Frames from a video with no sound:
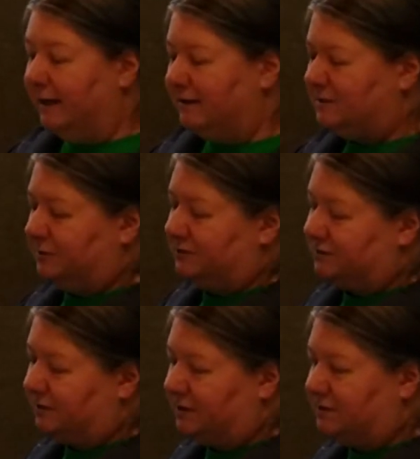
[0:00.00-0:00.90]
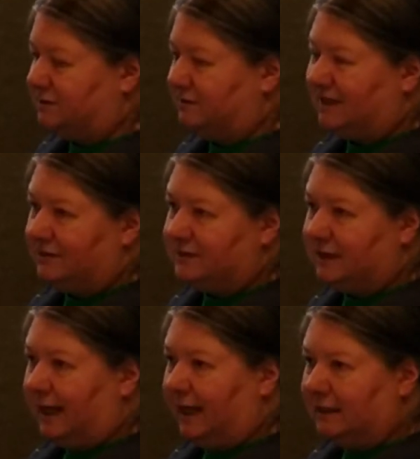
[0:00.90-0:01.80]
This book was written in
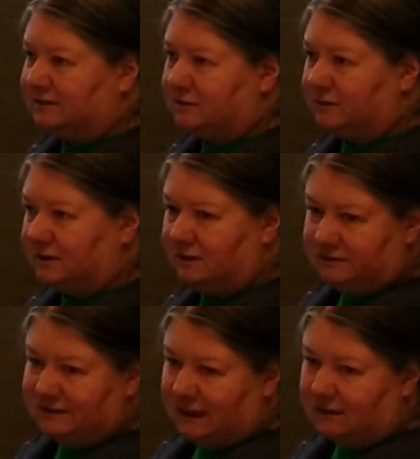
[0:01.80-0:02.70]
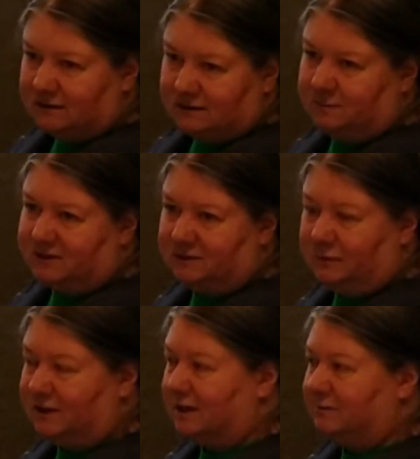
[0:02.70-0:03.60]
2008, so it's a little dated, especially when
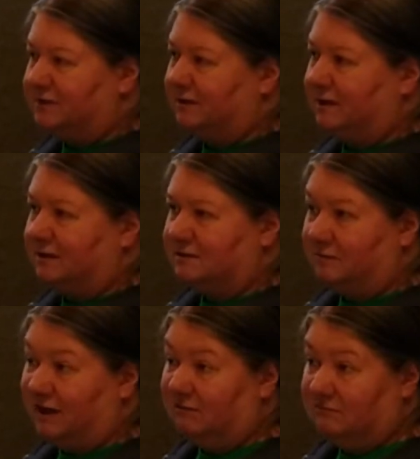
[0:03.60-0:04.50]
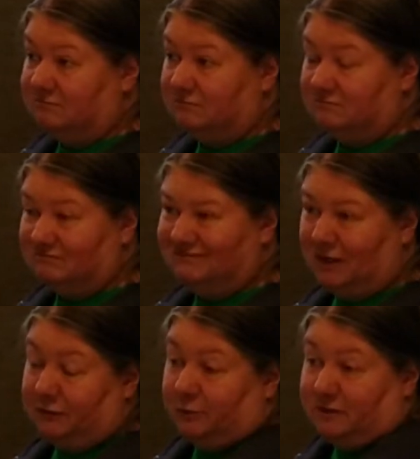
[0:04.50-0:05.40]
it comes to things about,
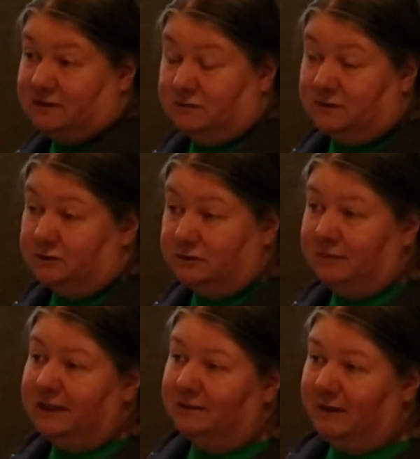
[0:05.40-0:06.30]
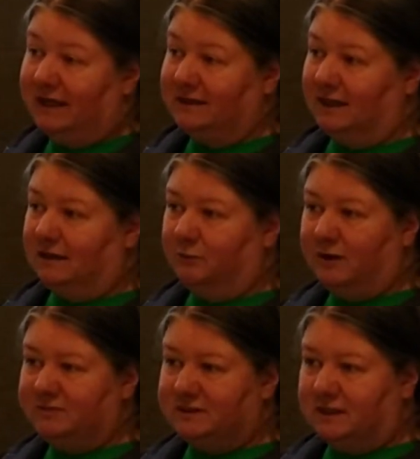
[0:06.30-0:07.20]
there was no social media back then, and
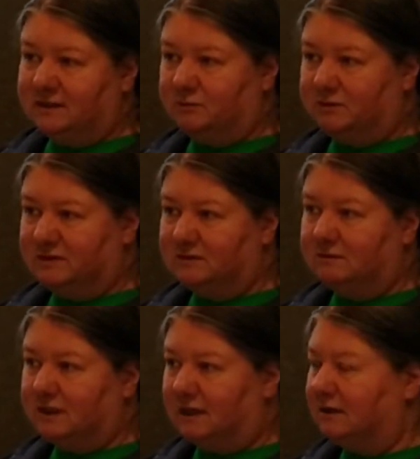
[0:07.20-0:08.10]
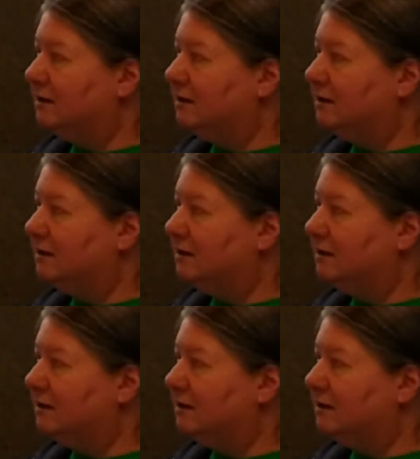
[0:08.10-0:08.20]
websites were still kind of